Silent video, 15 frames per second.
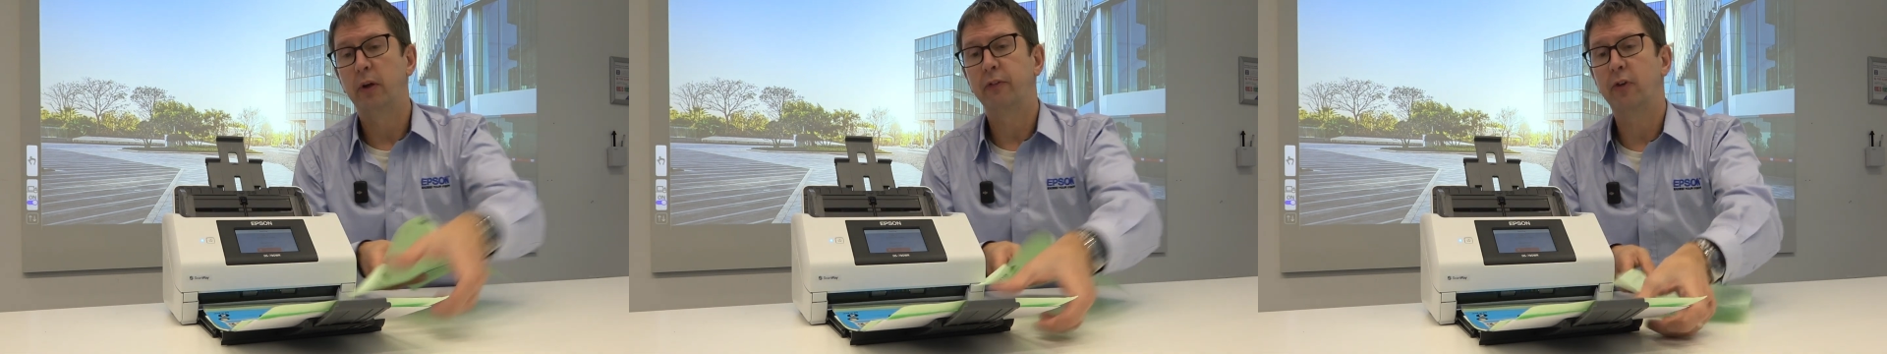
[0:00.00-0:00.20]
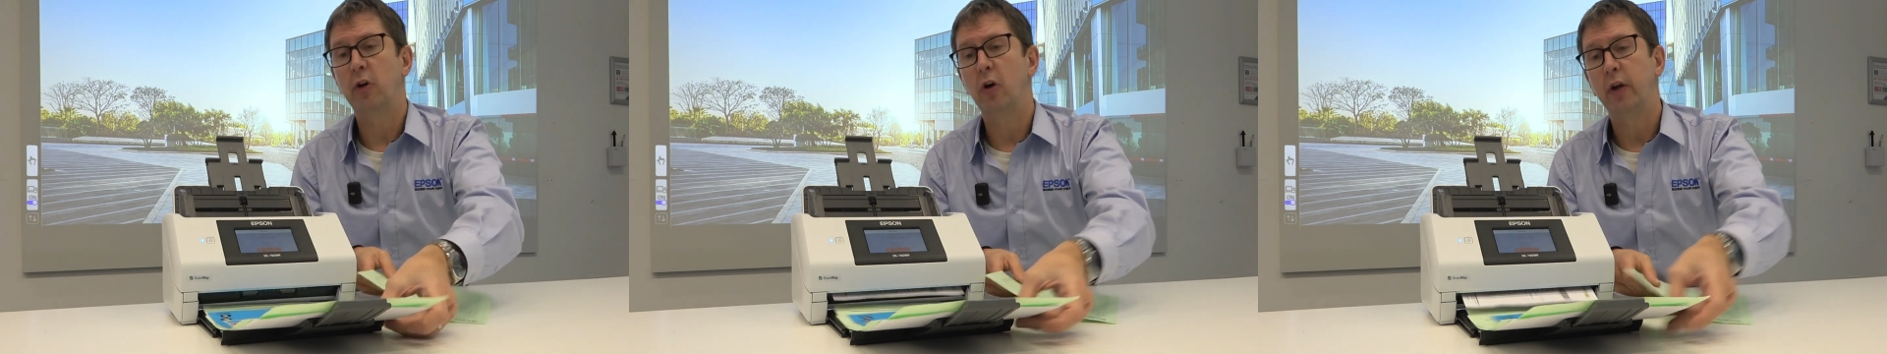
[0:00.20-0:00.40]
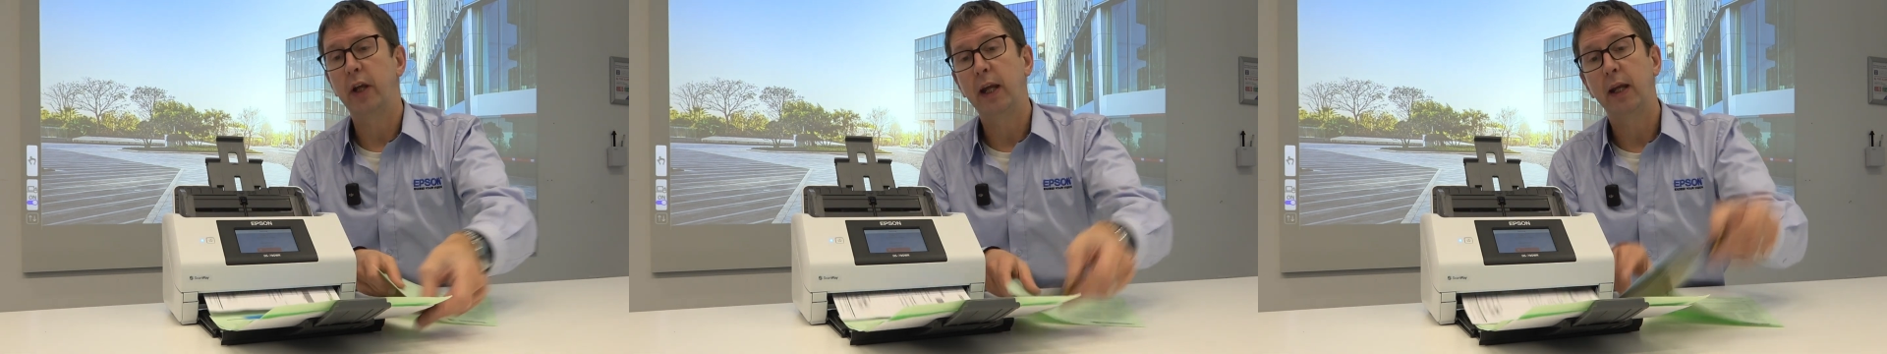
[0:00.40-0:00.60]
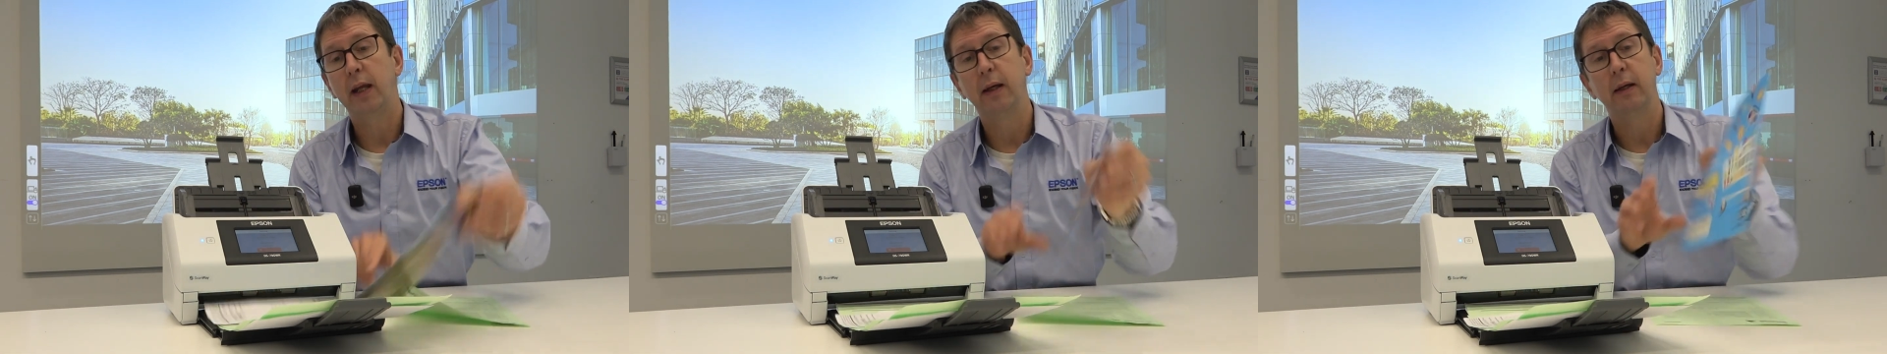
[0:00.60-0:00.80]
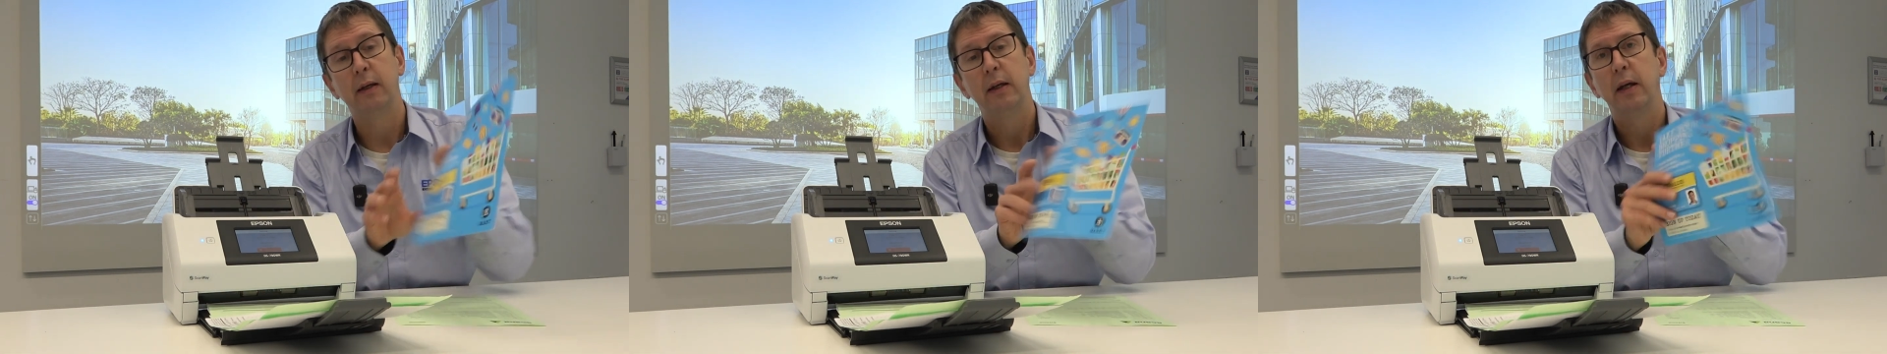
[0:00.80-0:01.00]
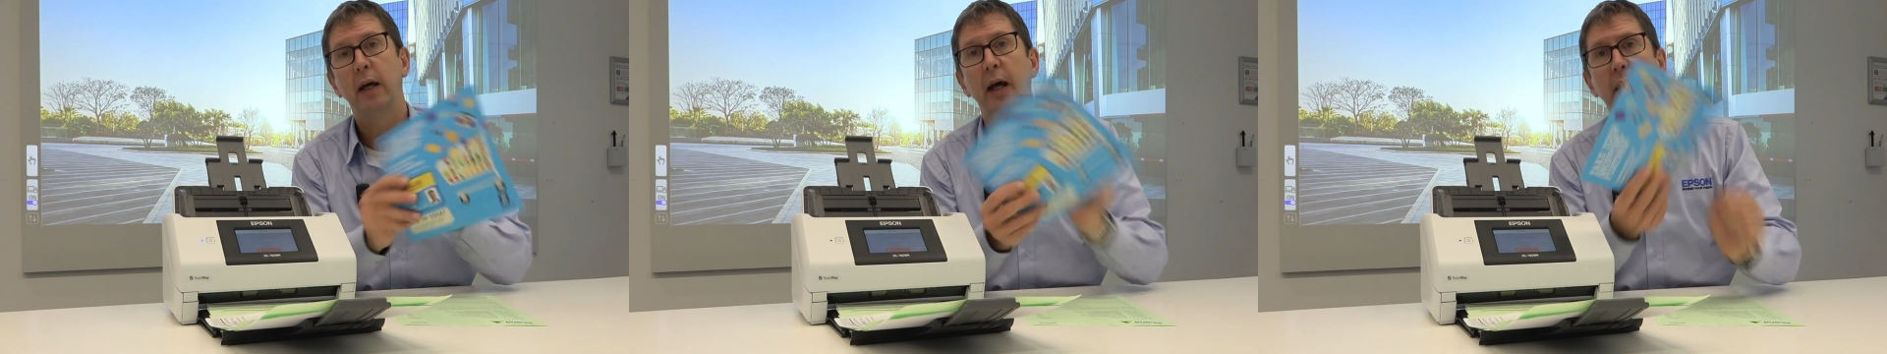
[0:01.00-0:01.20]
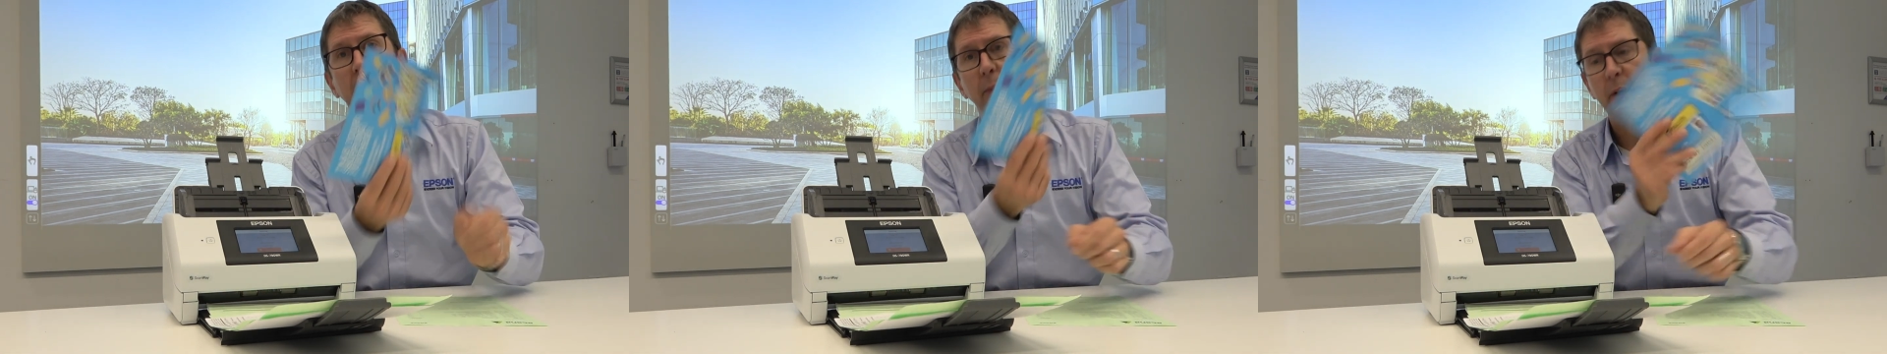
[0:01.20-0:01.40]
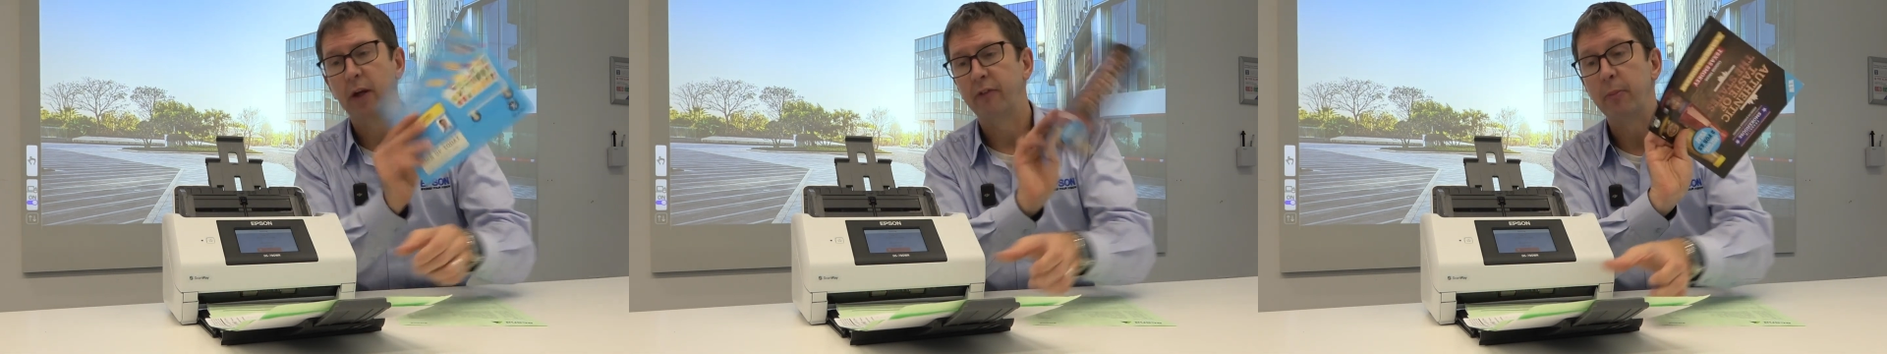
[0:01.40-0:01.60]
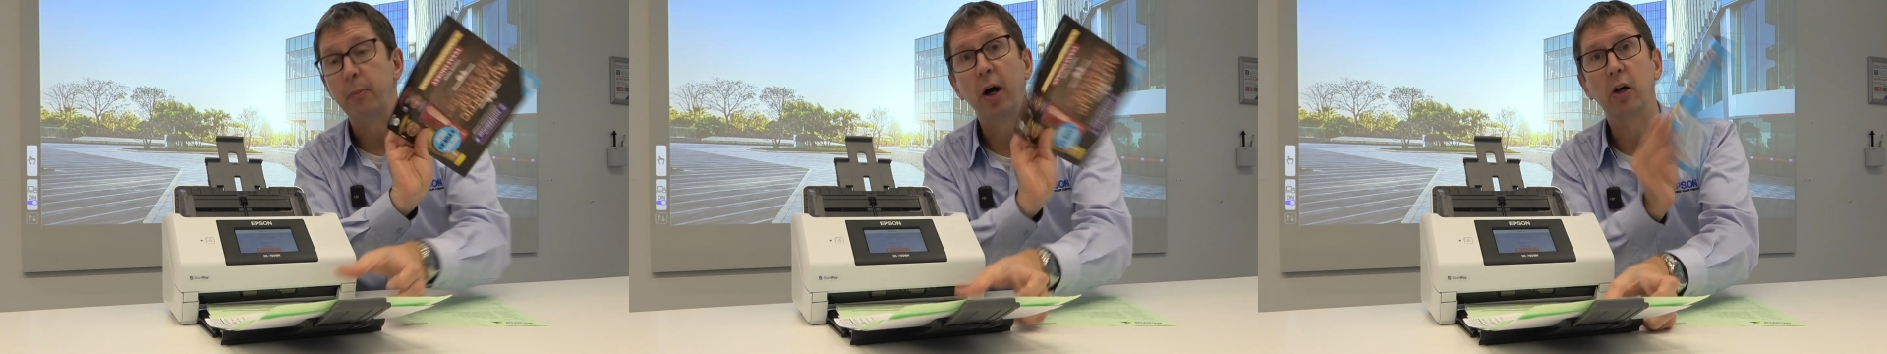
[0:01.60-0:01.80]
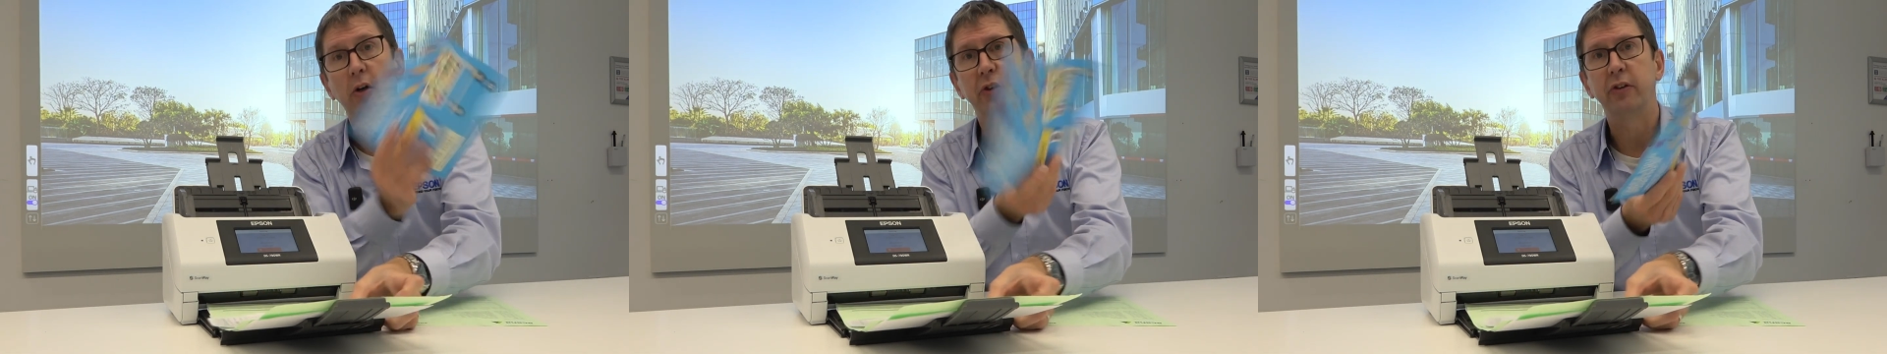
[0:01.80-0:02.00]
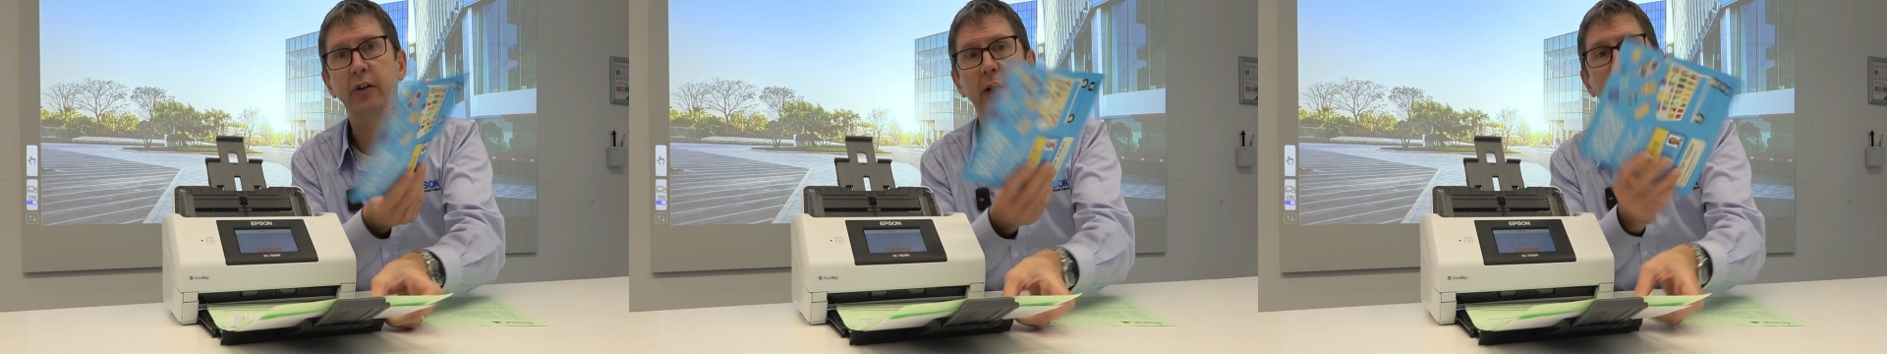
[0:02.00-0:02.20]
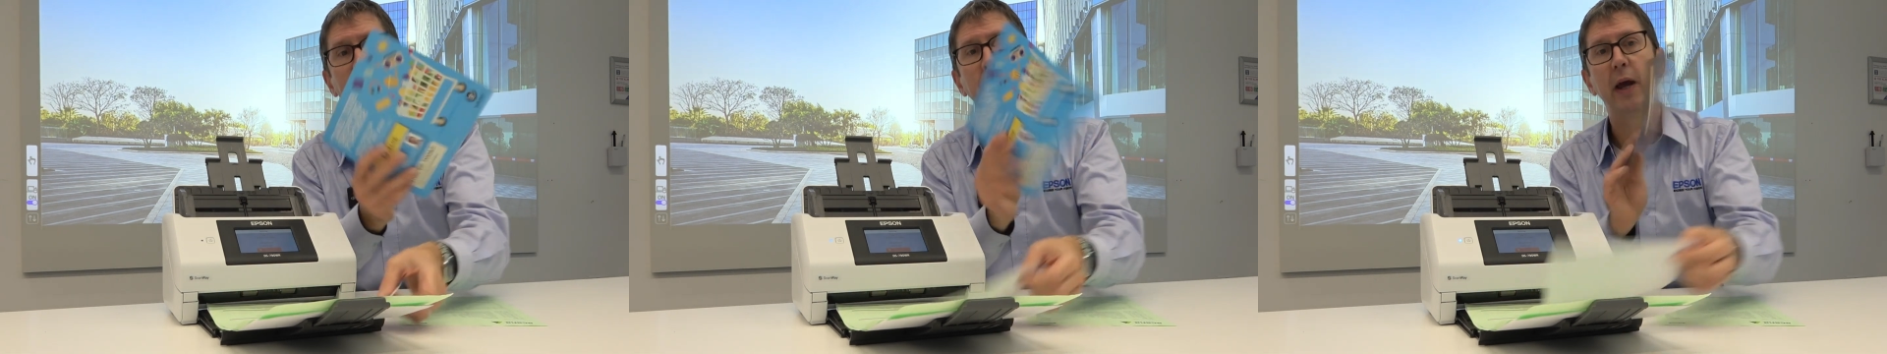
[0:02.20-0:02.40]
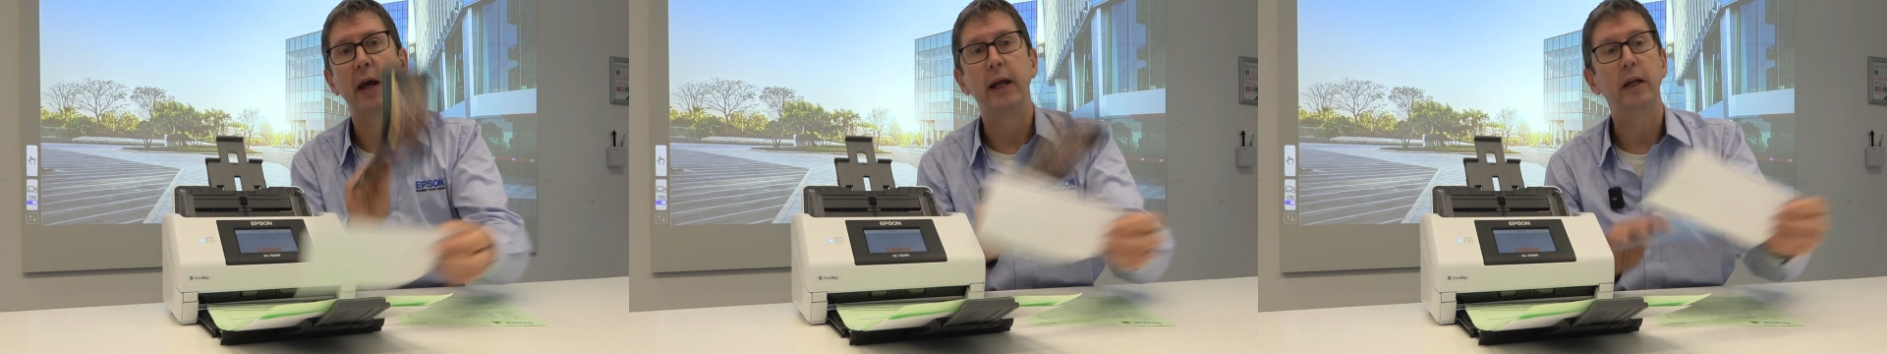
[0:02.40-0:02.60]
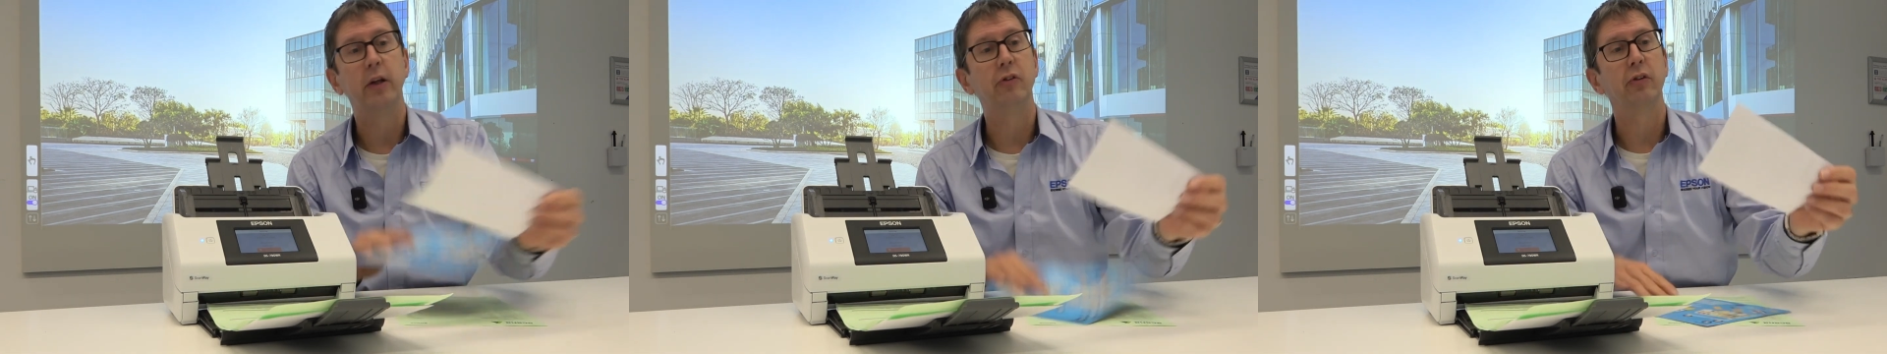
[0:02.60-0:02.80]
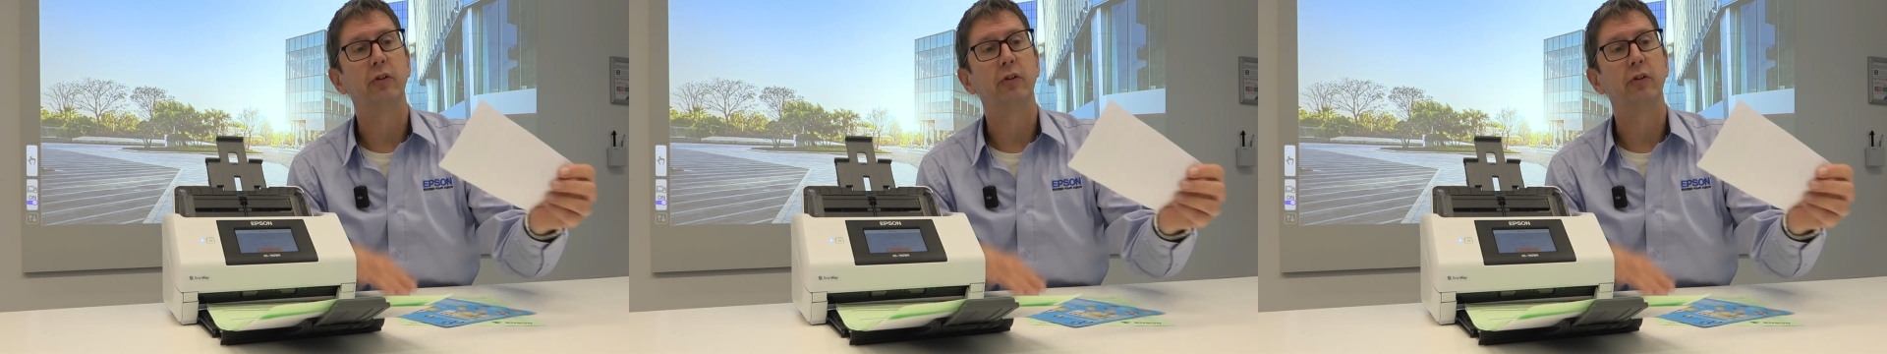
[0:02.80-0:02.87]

I've got here a bit of a marketing page,